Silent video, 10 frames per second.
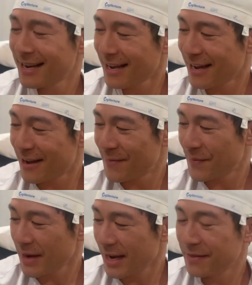
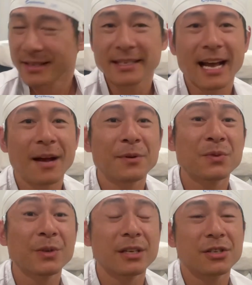And this cap
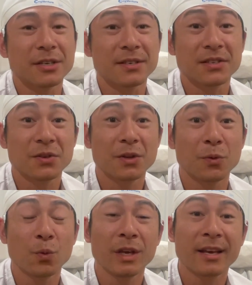is really just so
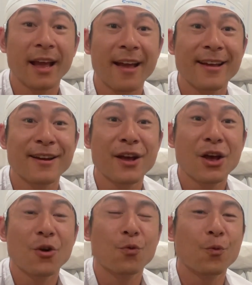that we can
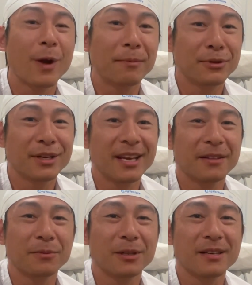replicate
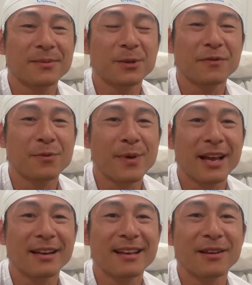the placement of the
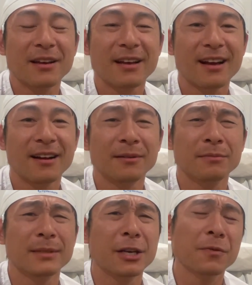magnet
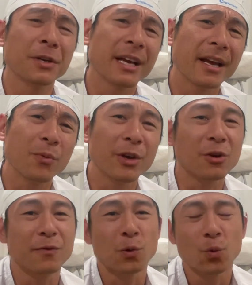day over day, week
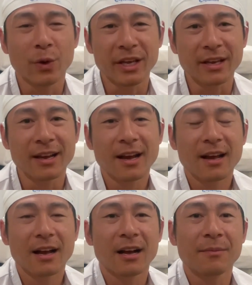over week.
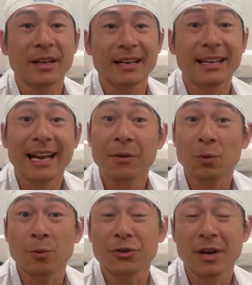And again,
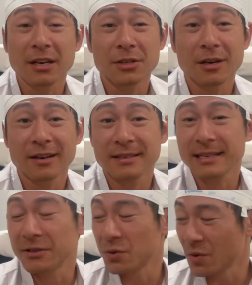what we're trying to target is
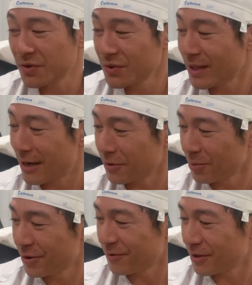that dorsolateral
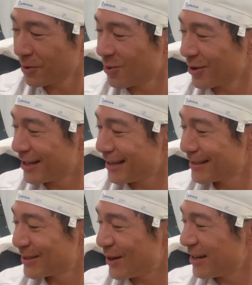prefrontal cortex.
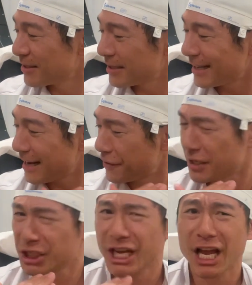So Erin's gonna get the
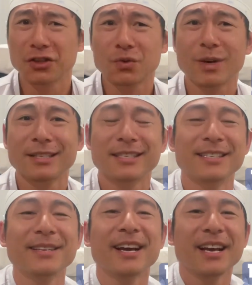
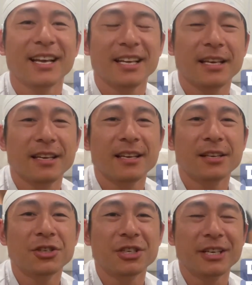1020
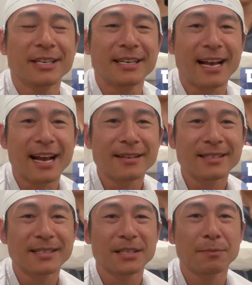EEG net
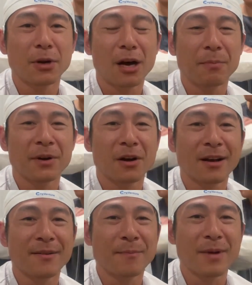to pop it
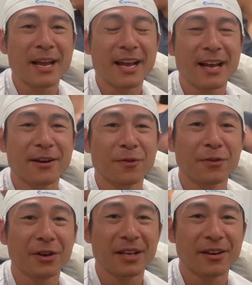on my head
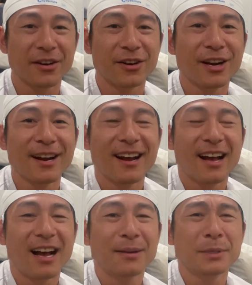over here
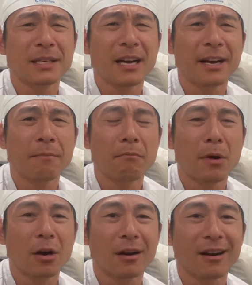to kind of
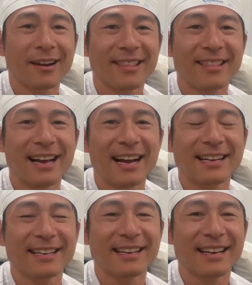mark
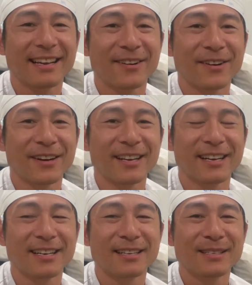that
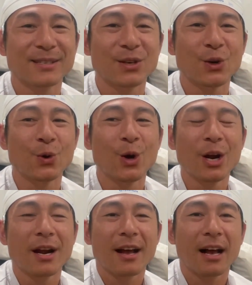area. So
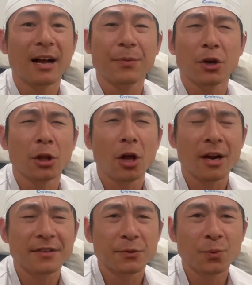there are a
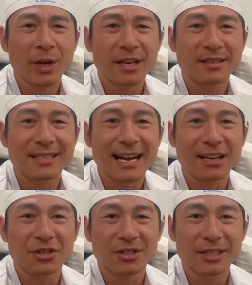lot of different ways to
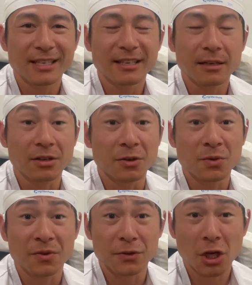actually,
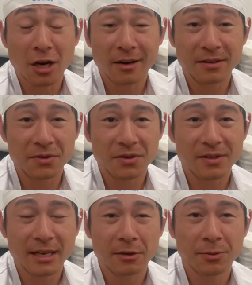sort of target the
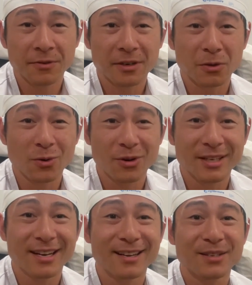dorsolateral prefrontal
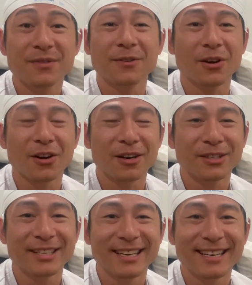cortex for our
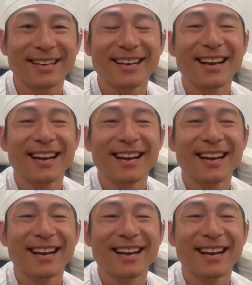clinic,